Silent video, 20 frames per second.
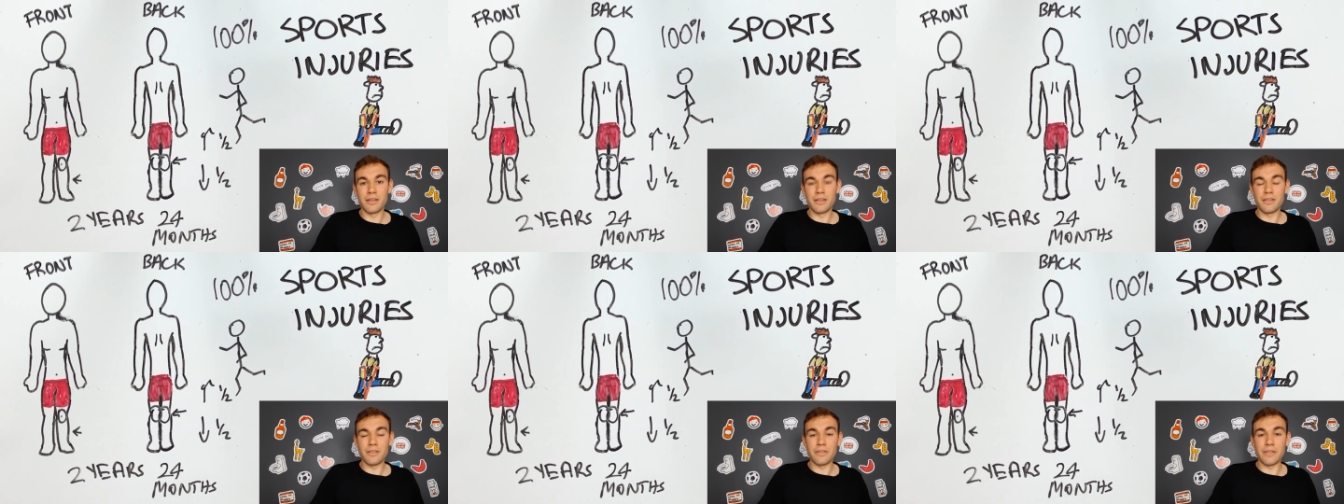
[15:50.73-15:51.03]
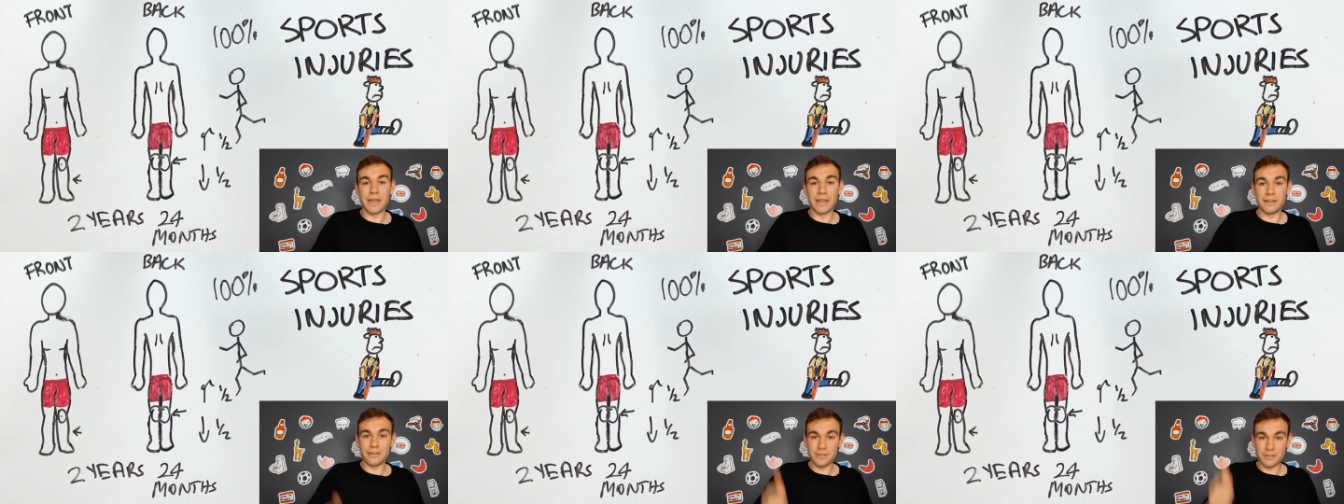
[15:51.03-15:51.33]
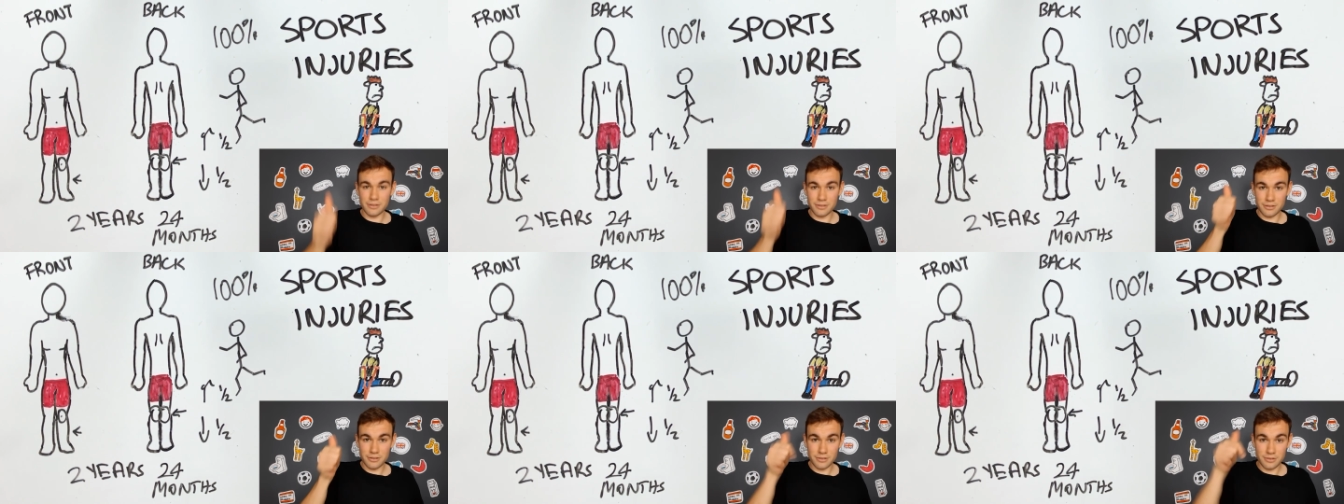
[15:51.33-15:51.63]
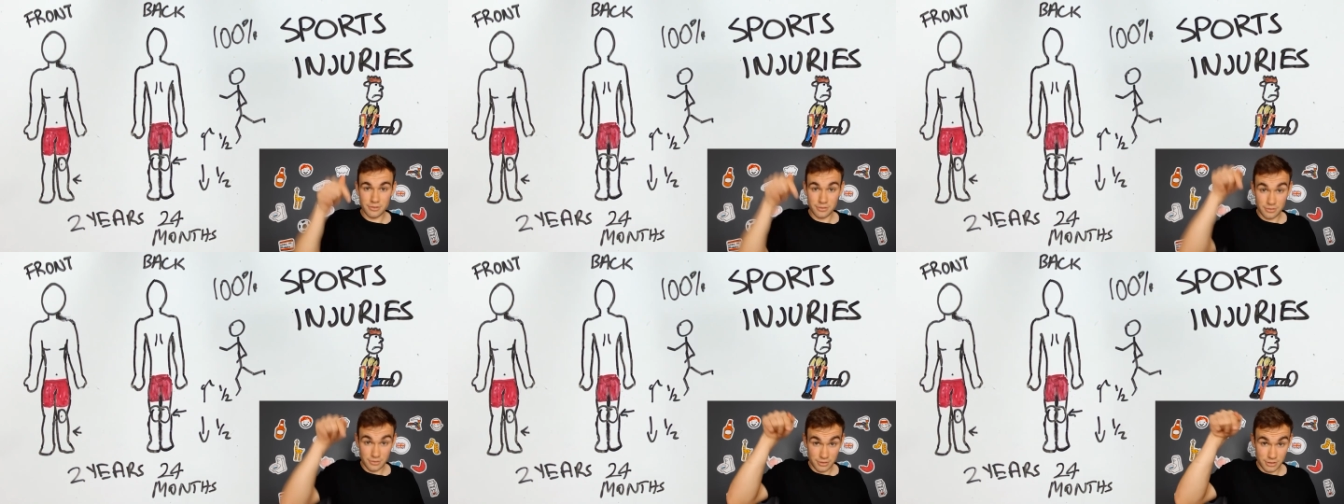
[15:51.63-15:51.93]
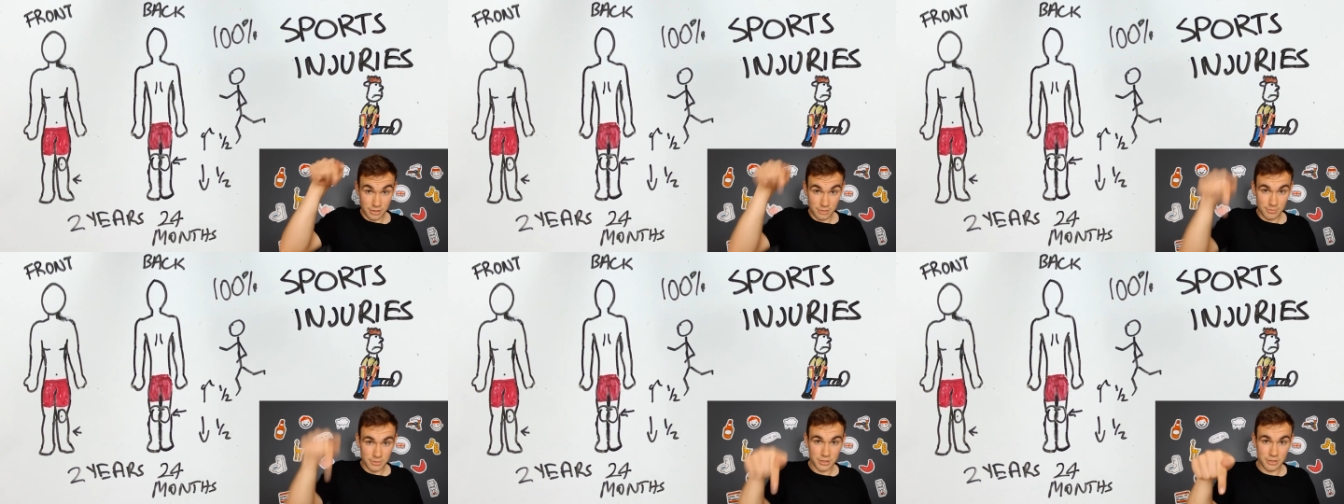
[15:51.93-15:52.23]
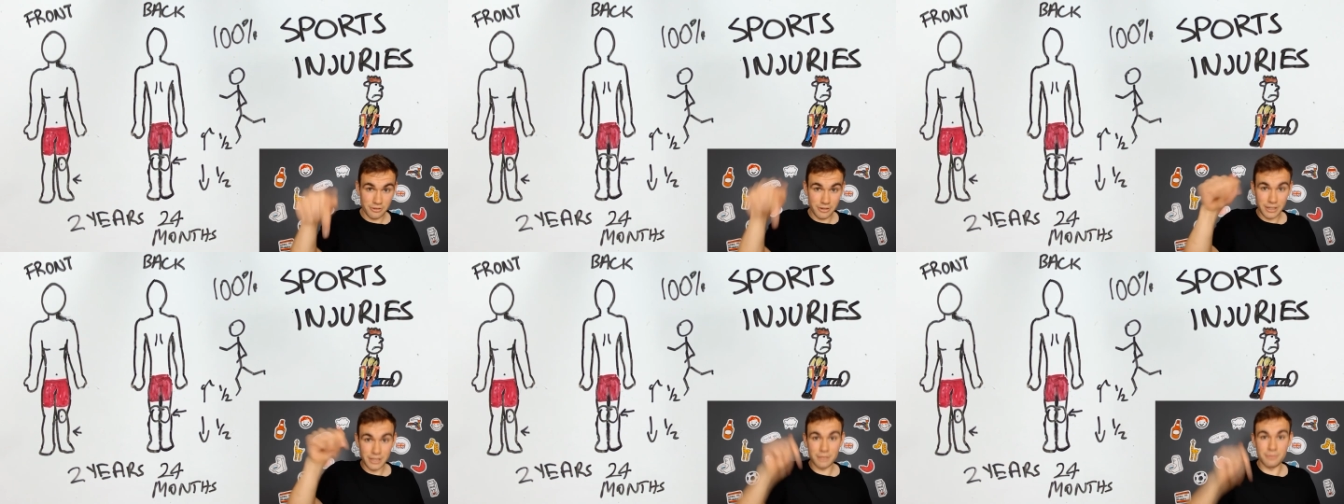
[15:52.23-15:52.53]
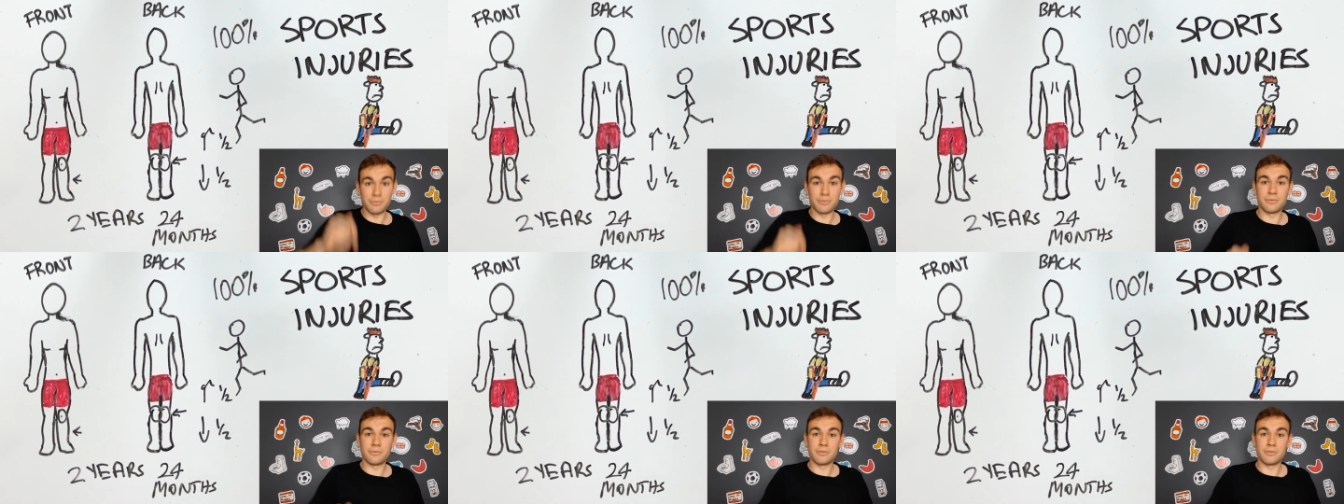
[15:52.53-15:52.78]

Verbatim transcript: then subscribe